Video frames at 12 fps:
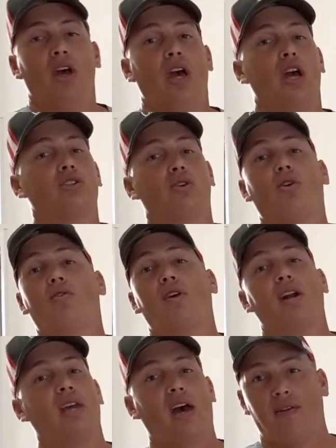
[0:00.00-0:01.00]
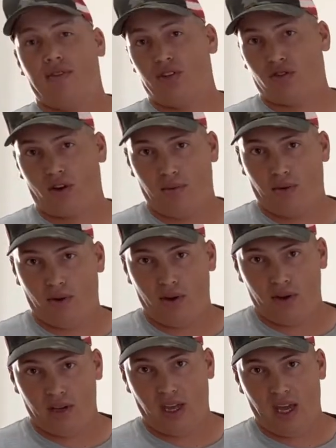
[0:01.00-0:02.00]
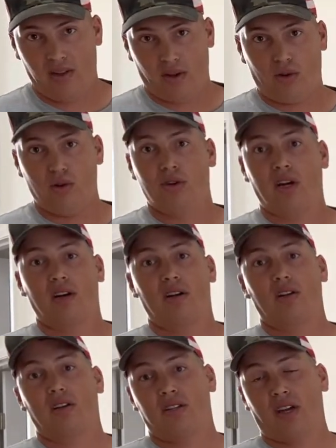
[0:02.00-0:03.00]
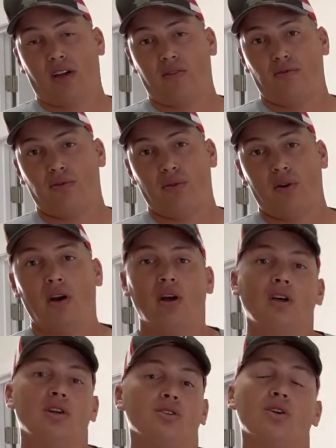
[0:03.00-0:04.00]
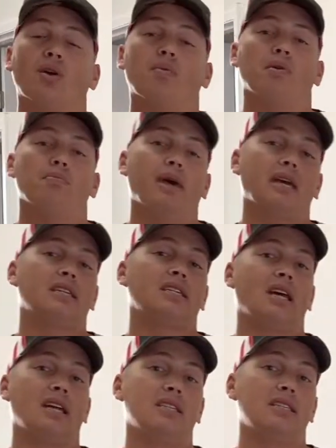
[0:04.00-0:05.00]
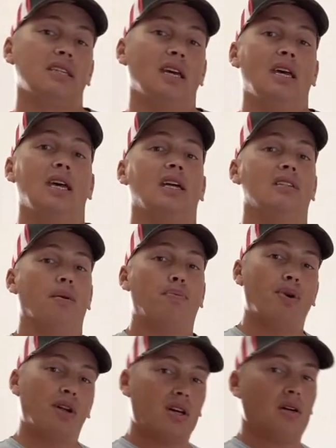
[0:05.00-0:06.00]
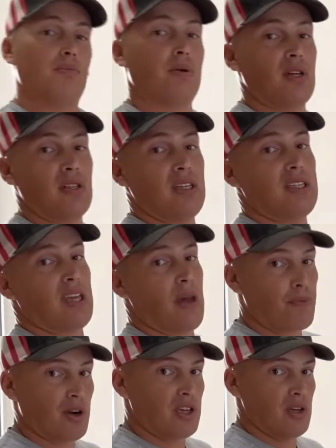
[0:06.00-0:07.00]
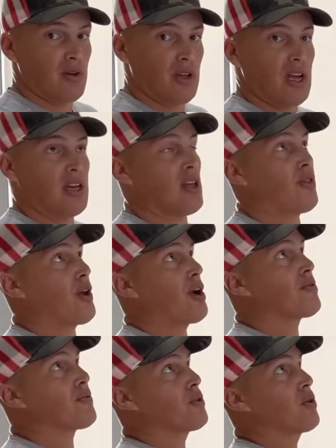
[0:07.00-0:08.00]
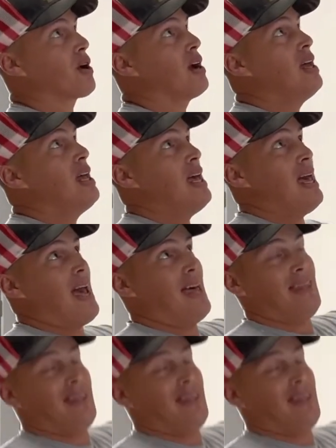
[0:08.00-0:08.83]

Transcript: it's already having trouble getting the cool air to the second floor. So what makes sense is to put a completely separate unit in the third floor. And